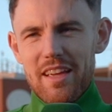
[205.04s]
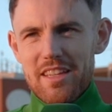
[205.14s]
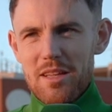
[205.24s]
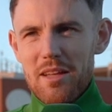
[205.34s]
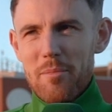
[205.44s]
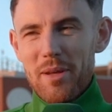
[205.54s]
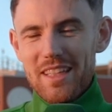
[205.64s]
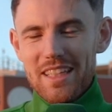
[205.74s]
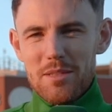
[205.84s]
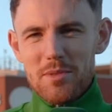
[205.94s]

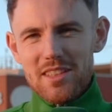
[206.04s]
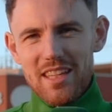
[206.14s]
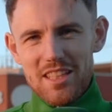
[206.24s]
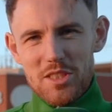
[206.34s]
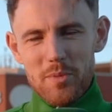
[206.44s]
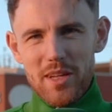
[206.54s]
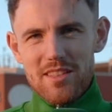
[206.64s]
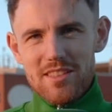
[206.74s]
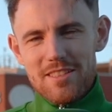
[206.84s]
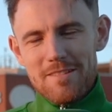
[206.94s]
ability to maintain
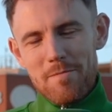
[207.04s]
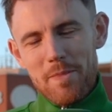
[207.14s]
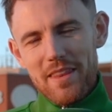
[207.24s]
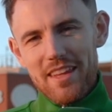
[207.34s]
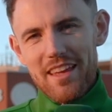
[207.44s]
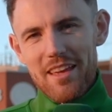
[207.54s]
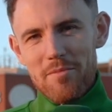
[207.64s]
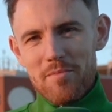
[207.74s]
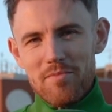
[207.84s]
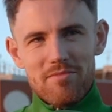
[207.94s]
sprints,
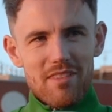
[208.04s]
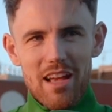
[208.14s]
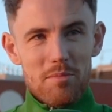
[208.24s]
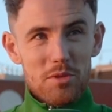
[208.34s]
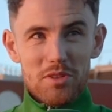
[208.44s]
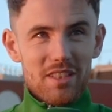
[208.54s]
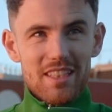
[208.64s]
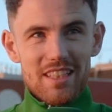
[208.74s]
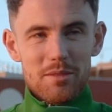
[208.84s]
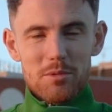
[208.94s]
absolutely
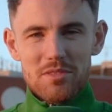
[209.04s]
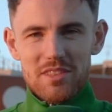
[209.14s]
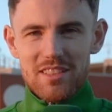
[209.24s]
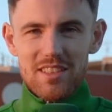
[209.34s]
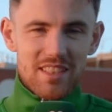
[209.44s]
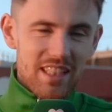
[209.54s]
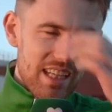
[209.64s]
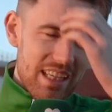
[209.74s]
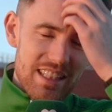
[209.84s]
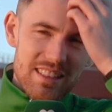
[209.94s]
incredible. And you see
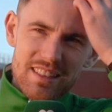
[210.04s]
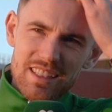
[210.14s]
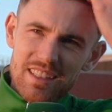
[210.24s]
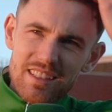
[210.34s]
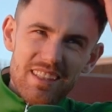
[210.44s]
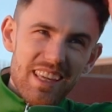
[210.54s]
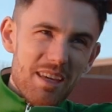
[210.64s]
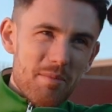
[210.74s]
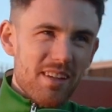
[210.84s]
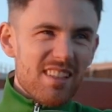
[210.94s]
that again today,
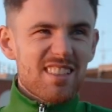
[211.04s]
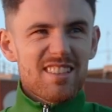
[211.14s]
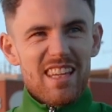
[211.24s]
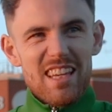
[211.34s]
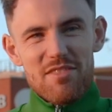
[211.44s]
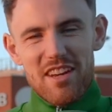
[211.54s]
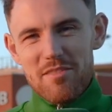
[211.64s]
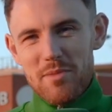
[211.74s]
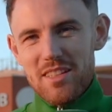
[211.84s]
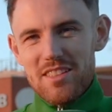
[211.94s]
80 minutes,
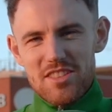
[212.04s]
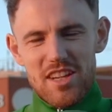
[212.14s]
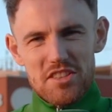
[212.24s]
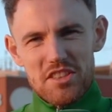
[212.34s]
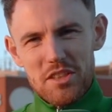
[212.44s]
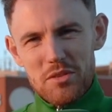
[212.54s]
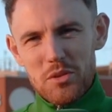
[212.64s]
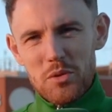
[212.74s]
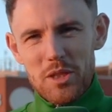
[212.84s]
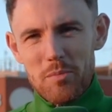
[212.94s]
85 minutes, charging down a
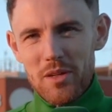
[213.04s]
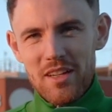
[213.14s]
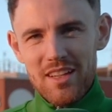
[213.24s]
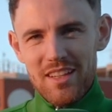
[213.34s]
goalkeeper.